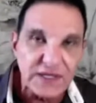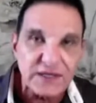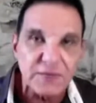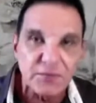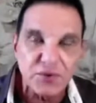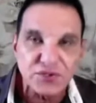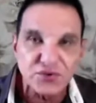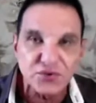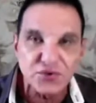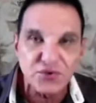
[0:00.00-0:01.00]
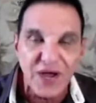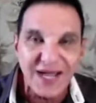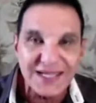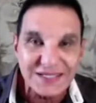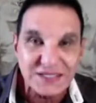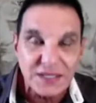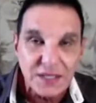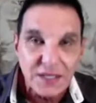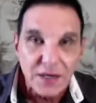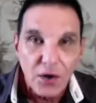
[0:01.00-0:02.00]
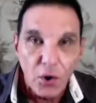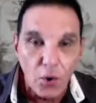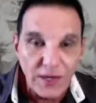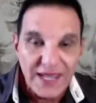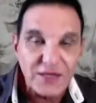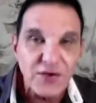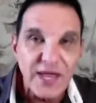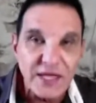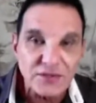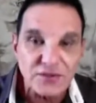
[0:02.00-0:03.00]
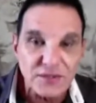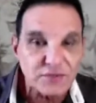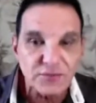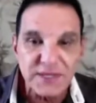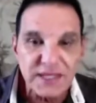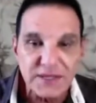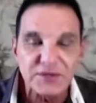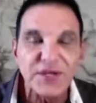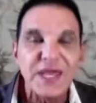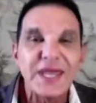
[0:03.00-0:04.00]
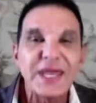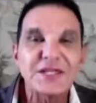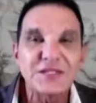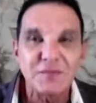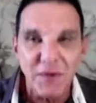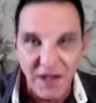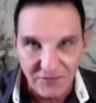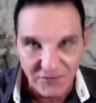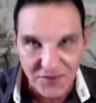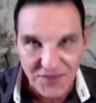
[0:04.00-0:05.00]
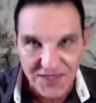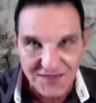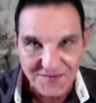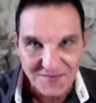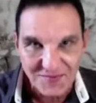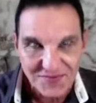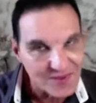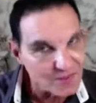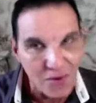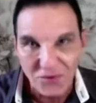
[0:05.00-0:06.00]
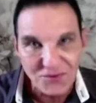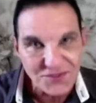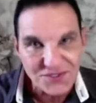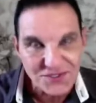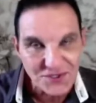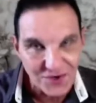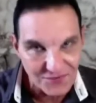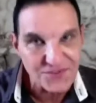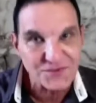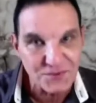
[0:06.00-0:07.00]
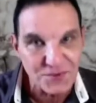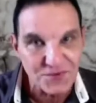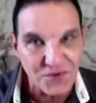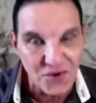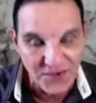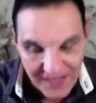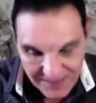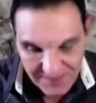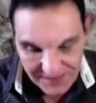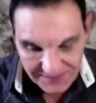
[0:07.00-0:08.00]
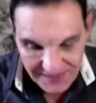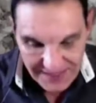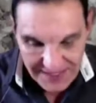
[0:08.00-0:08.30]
leading that person to Christ or laying your hands on them to be healed. It's a powerful thing, the boldness of the Spirit of God. Amen.